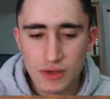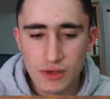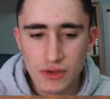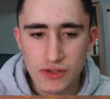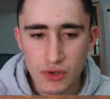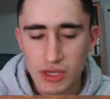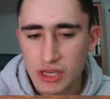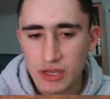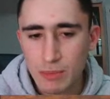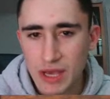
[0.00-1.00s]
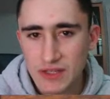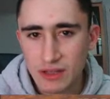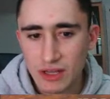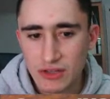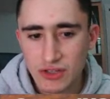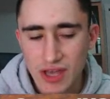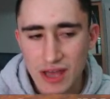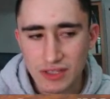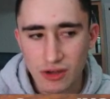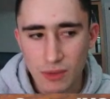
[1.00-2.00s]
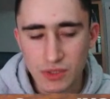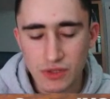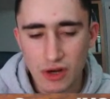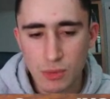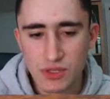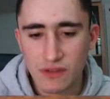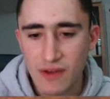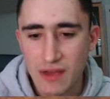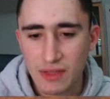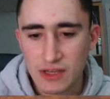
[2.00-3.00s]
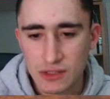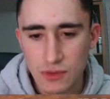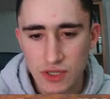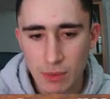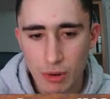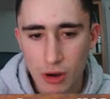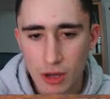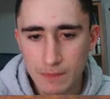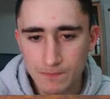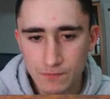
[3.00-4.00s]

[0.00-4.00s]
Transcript: So he basically just had to come to terms with the fact that he's losing a pawn.